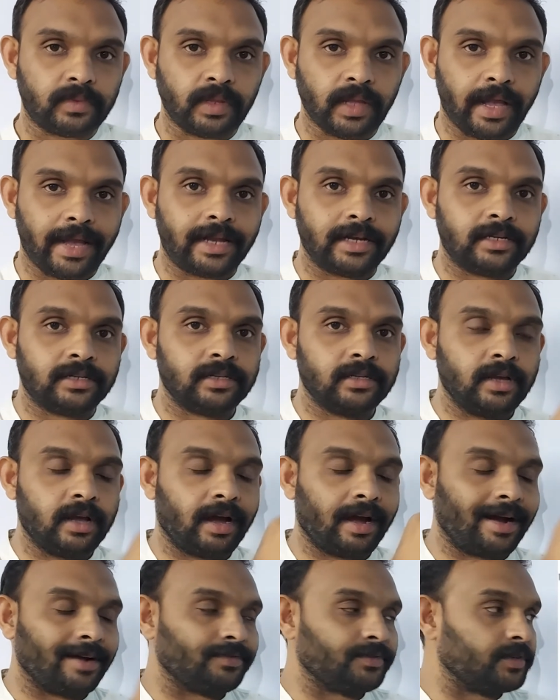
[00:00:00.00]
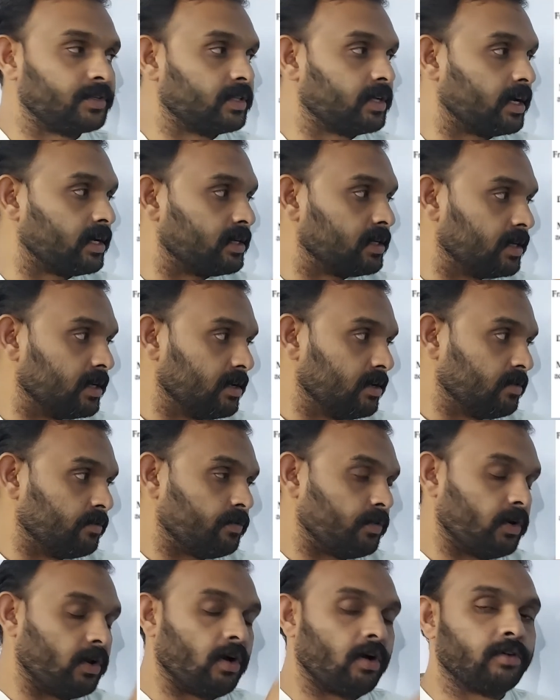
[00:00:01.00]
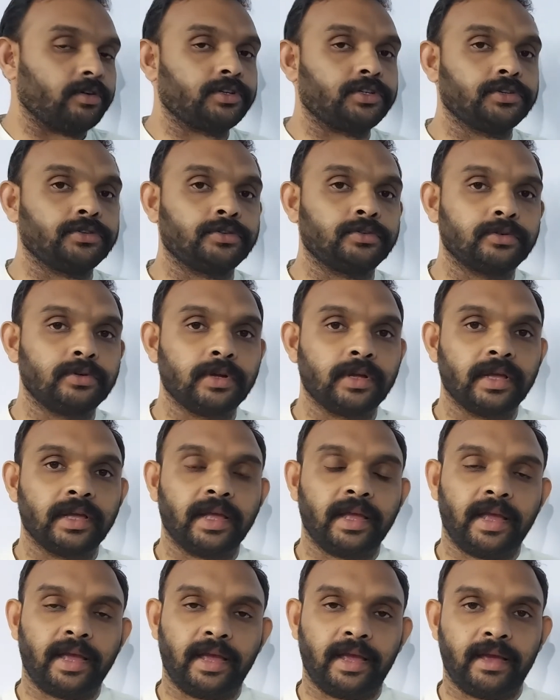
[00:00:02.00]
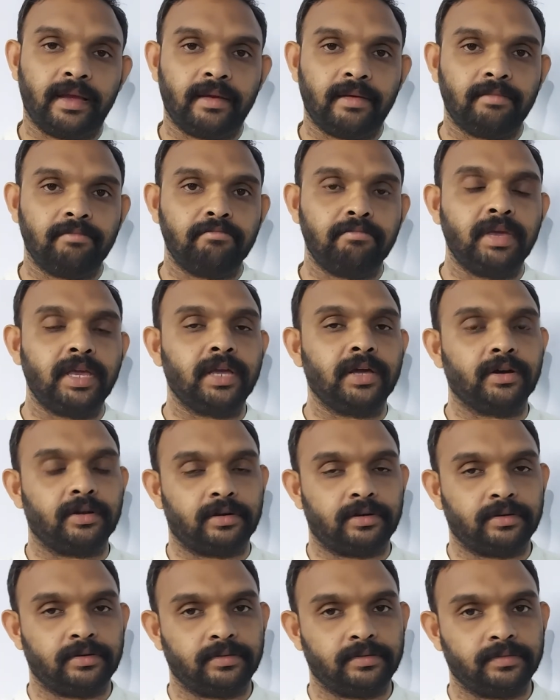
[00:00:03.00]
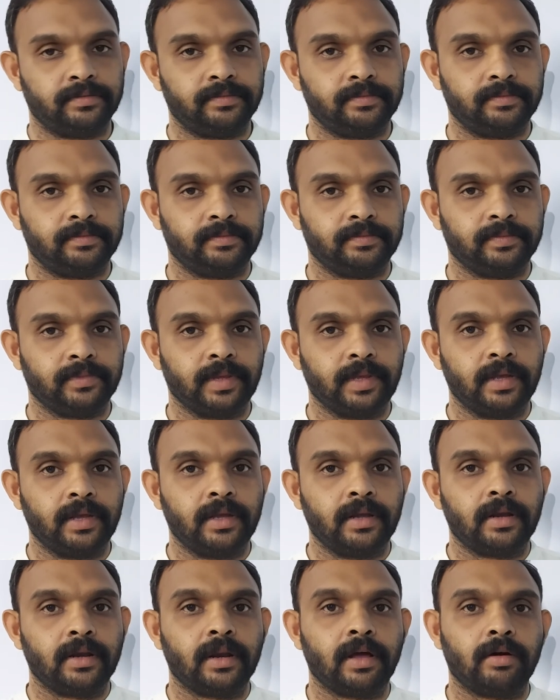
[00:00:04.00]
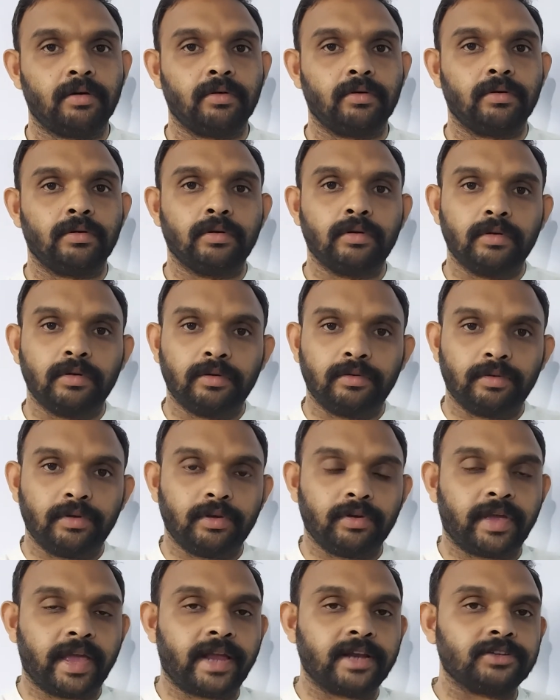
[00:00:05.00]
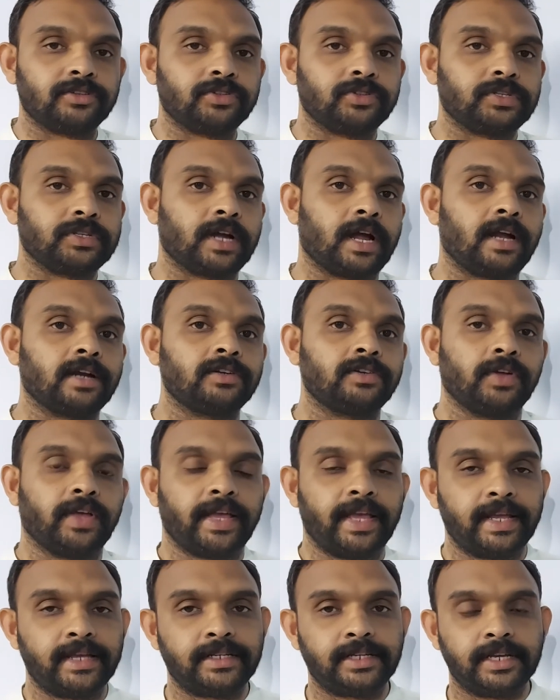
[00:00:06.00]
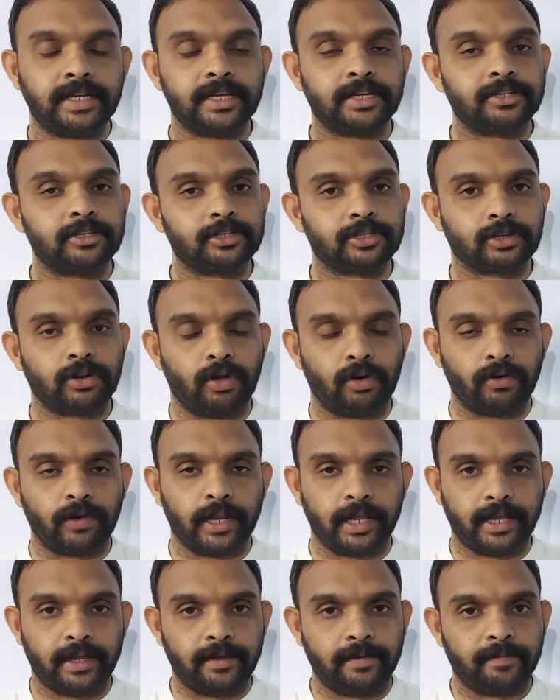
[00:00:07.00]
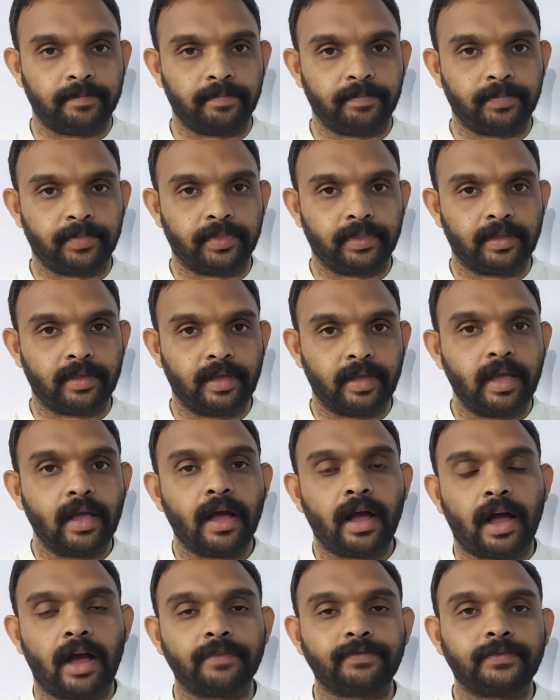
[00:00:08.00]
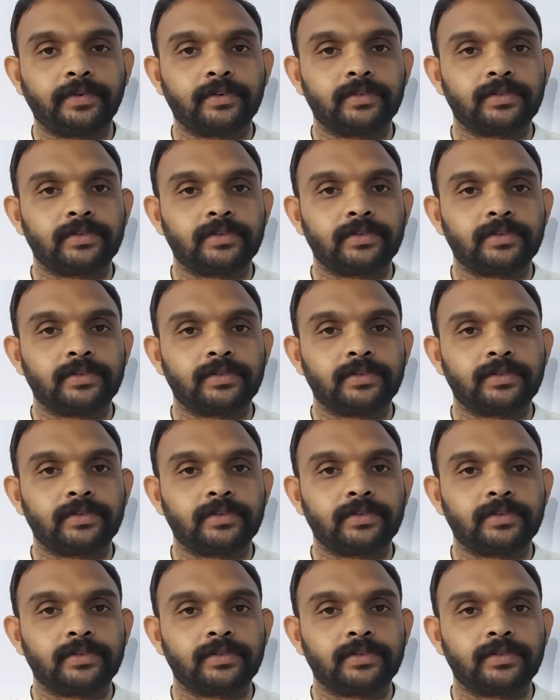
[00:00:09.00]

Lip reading: and after that followed to a beaker. Now you can start heating it slowly. After